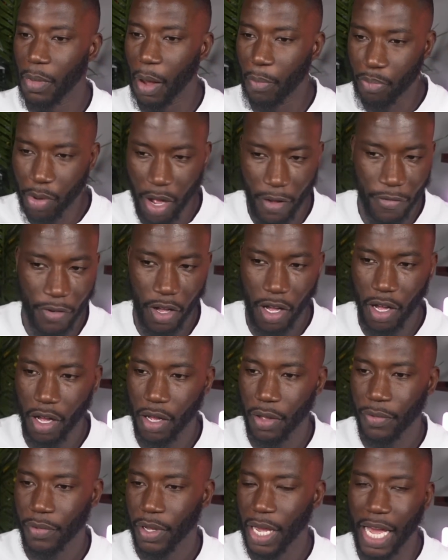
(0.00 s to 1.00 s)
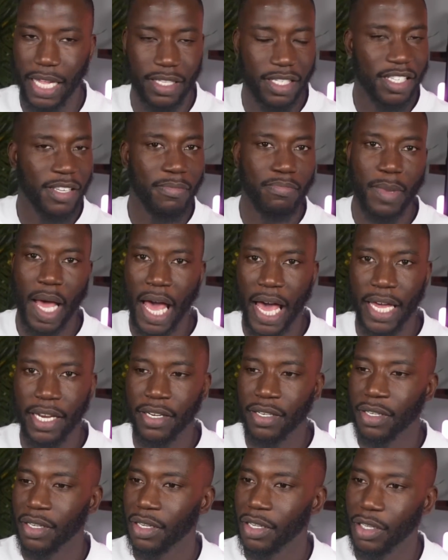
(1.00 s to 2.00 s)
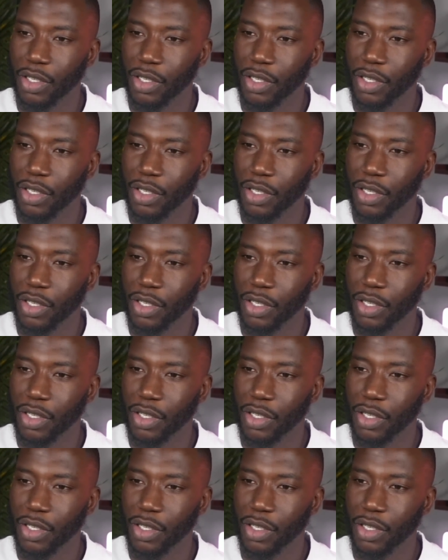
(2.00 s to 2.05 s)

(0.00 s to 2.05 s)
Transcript: brother, handsome man,